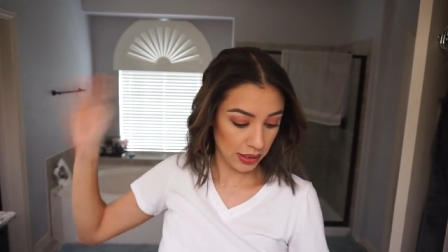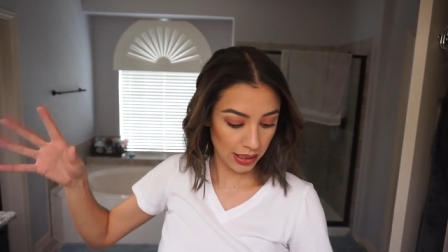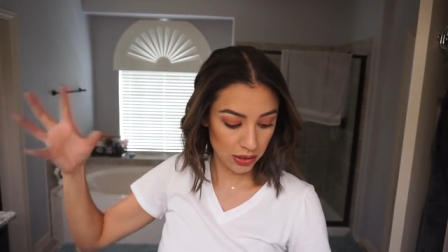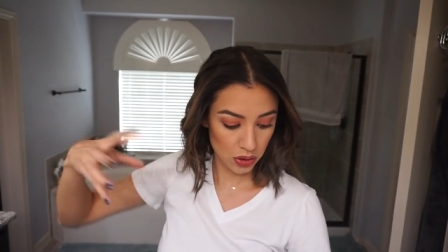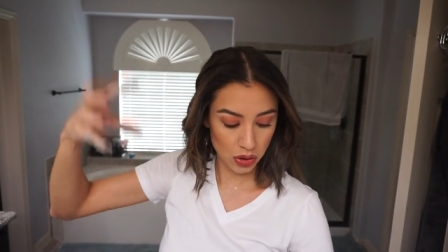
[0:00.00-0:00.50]

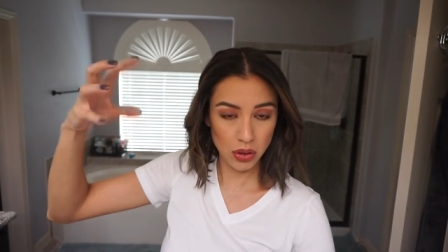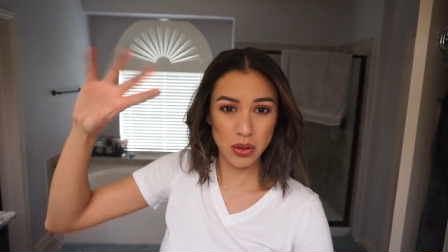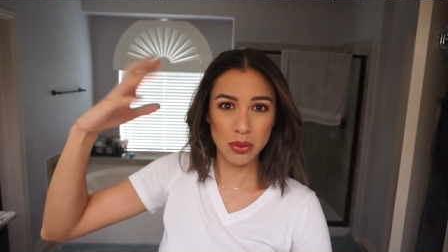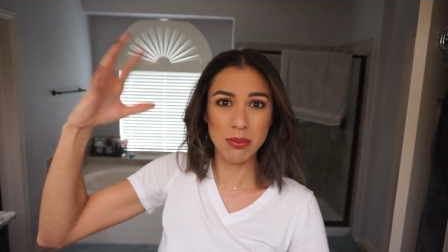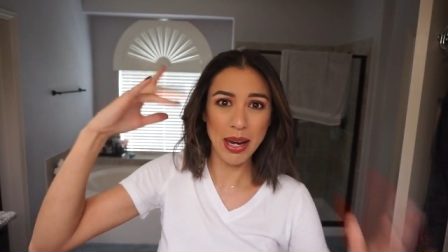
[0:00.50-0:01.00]

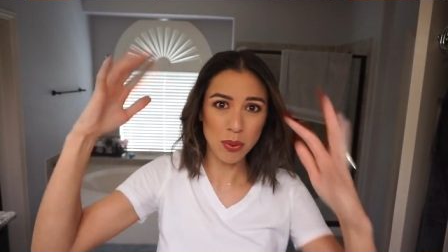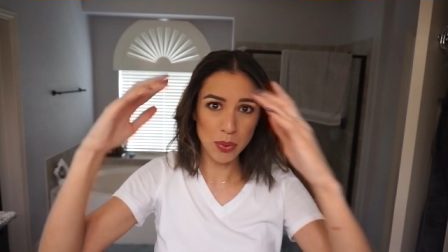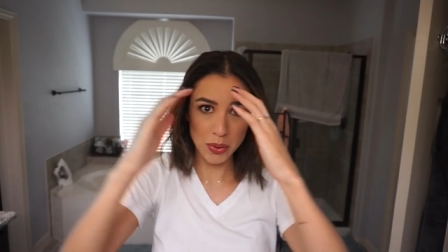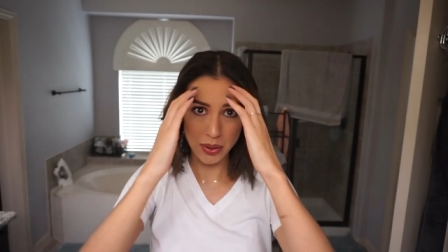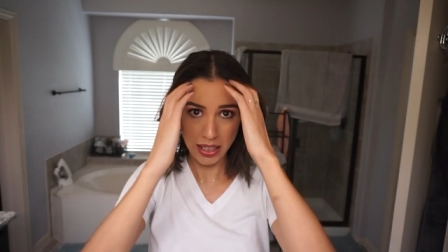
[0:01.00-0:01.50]
into my
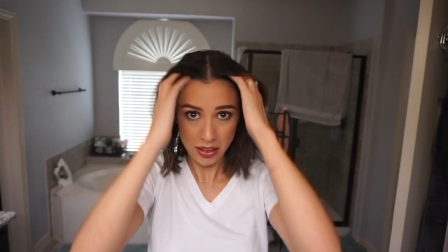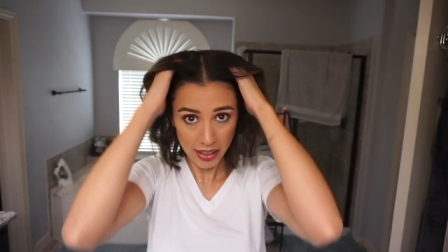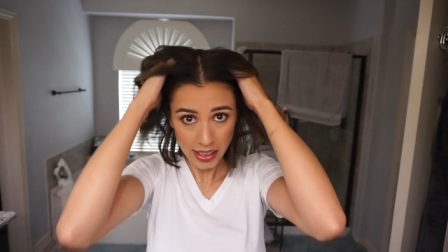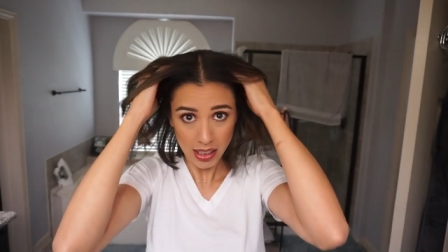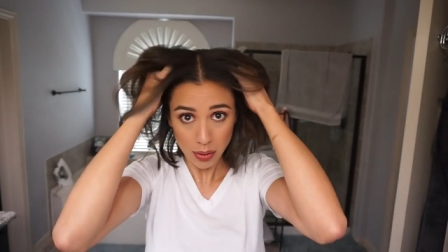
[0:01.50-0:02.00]
root
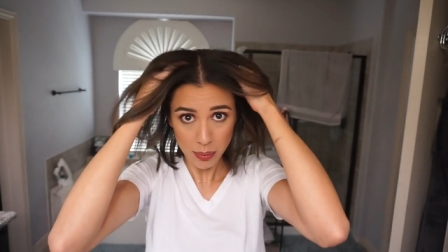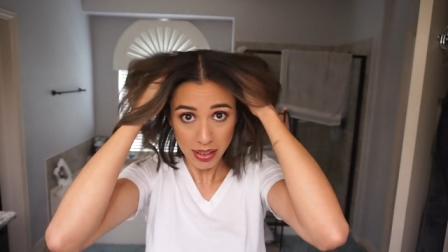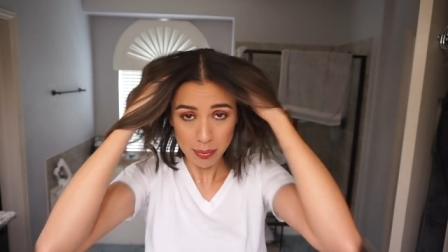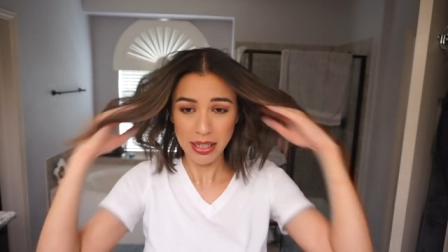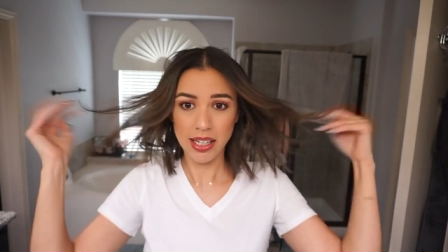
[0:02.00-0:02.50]
area
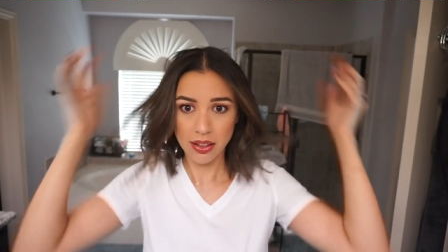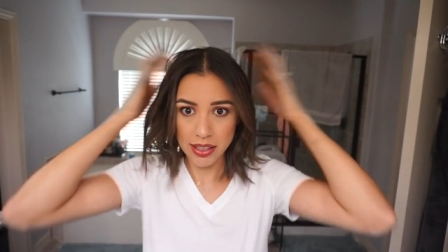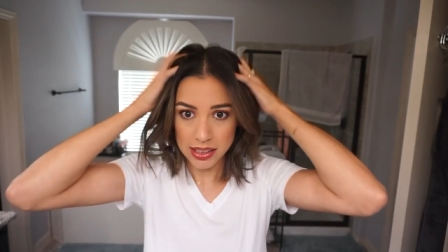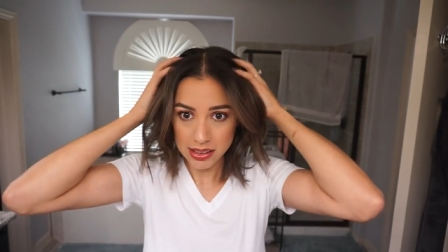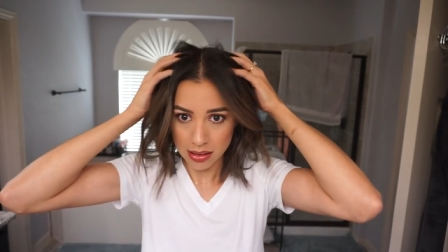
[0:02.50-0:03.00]
where my hair
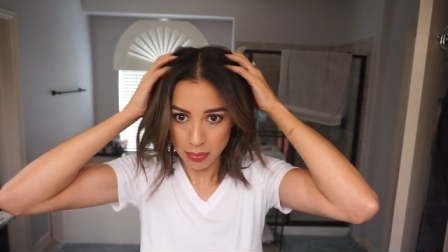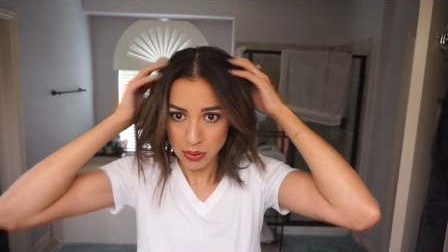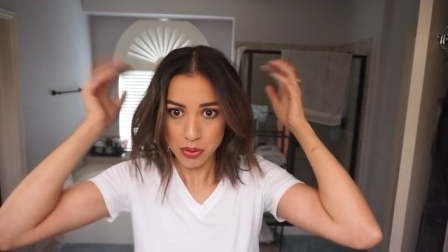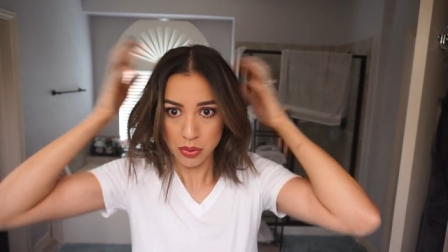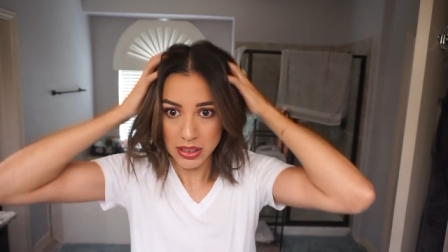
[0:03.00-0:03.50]
gets the
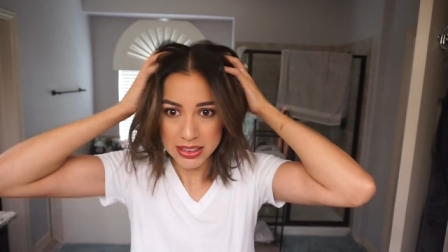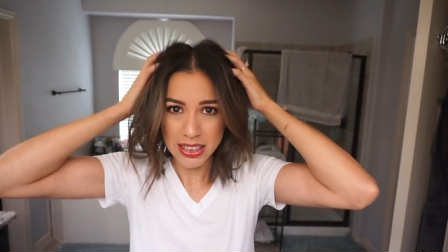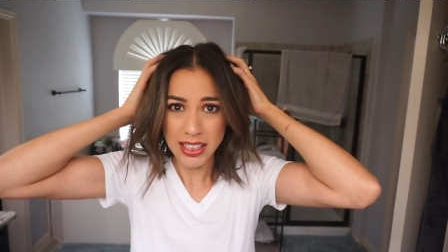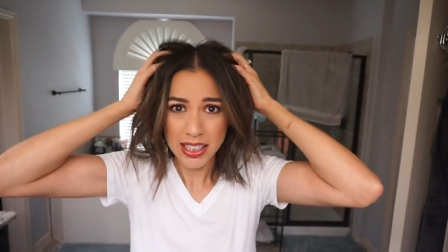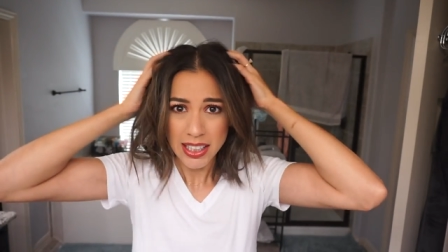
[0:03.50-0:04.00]
most
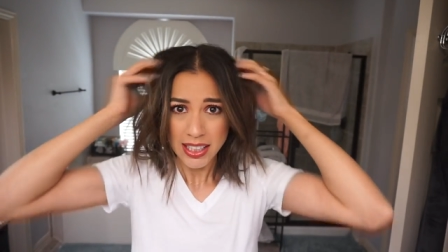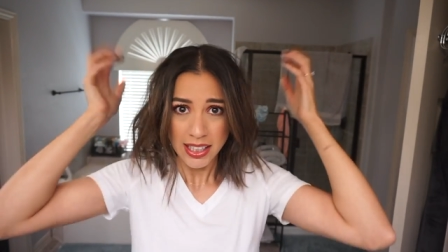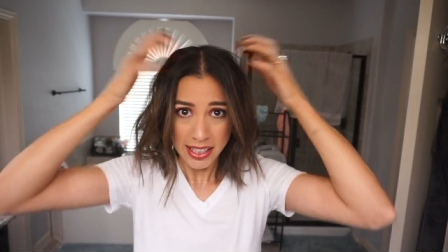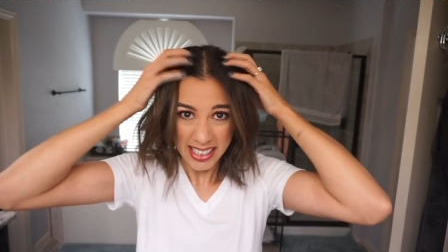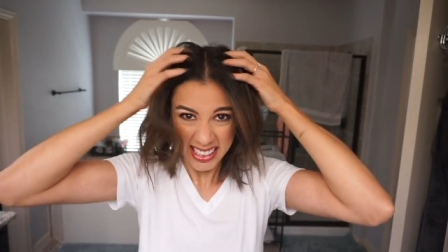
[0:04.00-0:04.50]
greasy
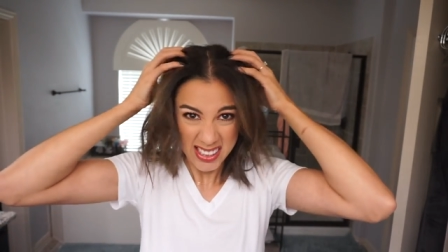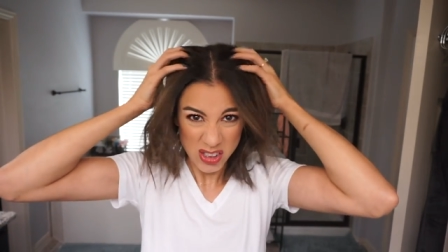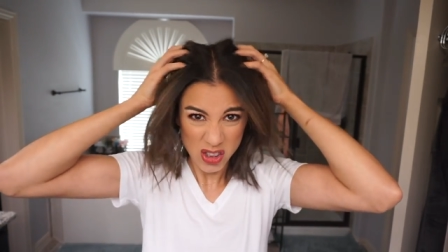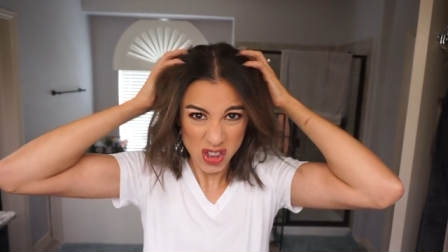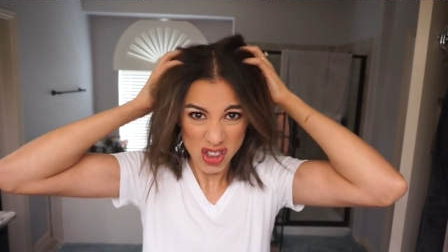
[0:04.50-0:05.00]
and I kind
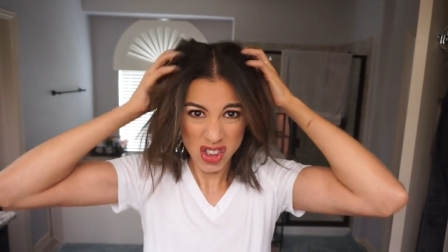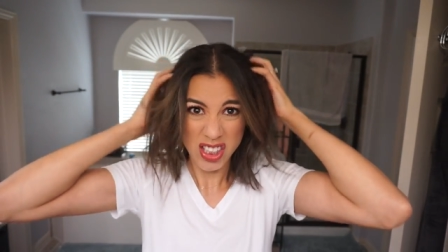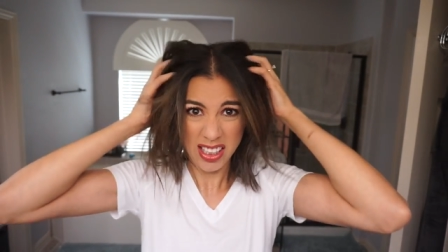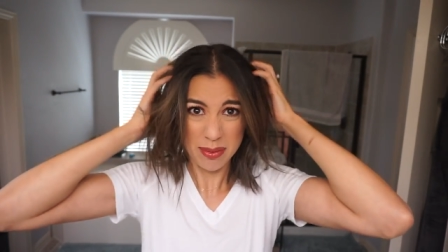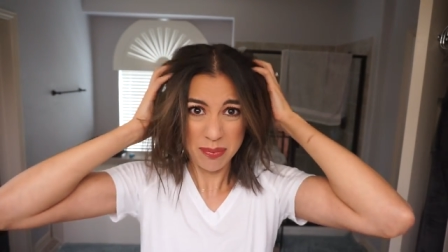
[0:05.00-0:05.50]
of just zhuzh
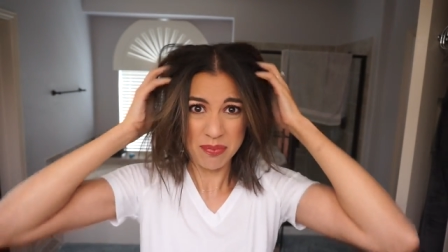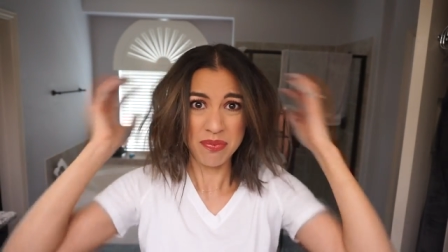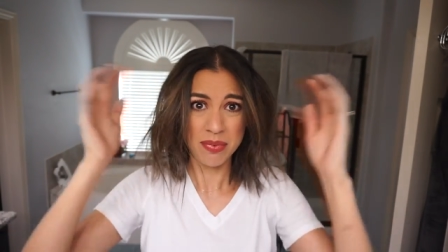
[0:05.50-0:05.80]
it up